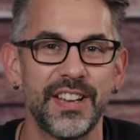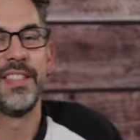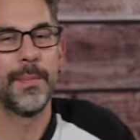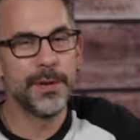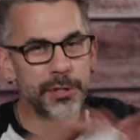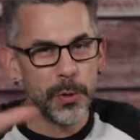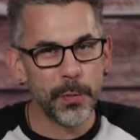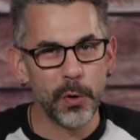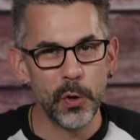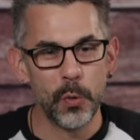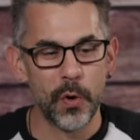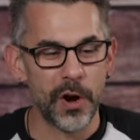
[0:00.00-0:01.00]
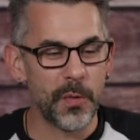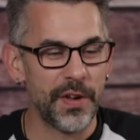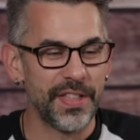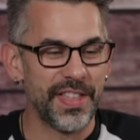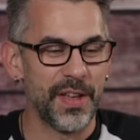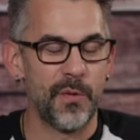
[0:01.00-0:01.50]
They've been super cool to work
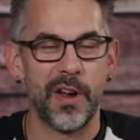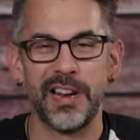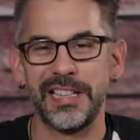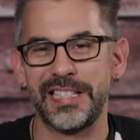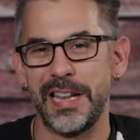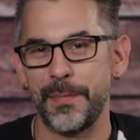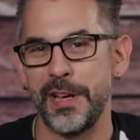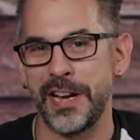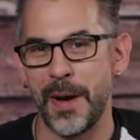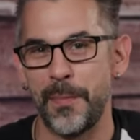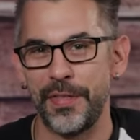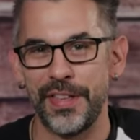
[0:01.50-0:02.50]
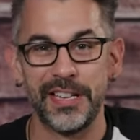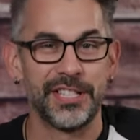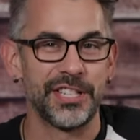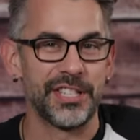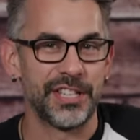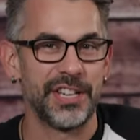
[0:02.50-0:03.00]
with, and they wanted to send me a couple things
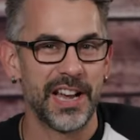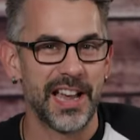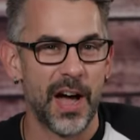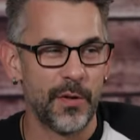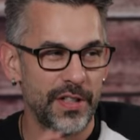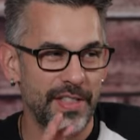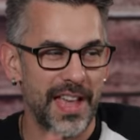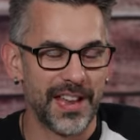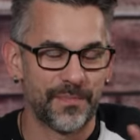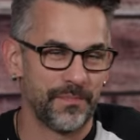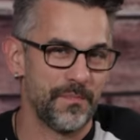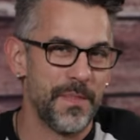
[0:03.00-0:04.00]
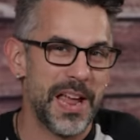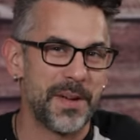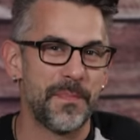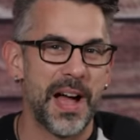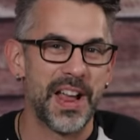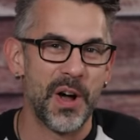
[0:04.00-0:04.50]
just to check out and, like, make
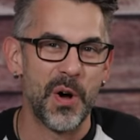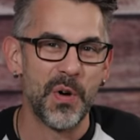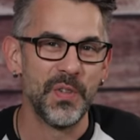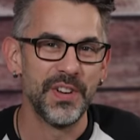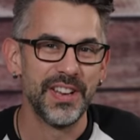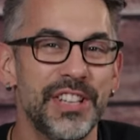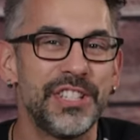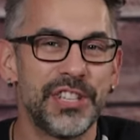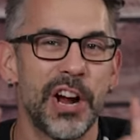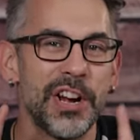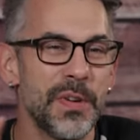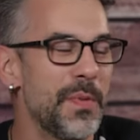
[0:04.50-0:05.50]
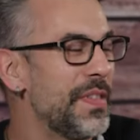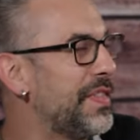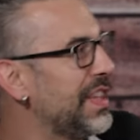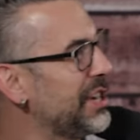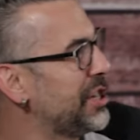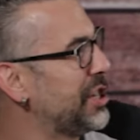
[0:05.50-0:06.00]
my own. Starting with
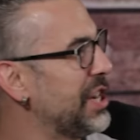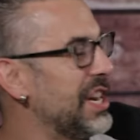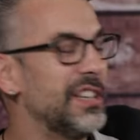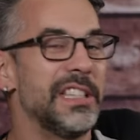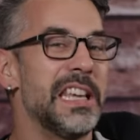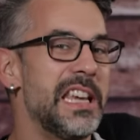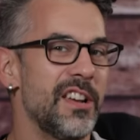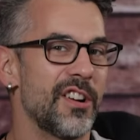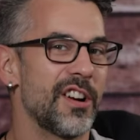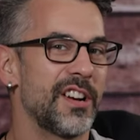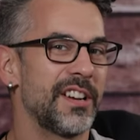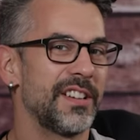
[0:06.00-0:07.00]
this shield here.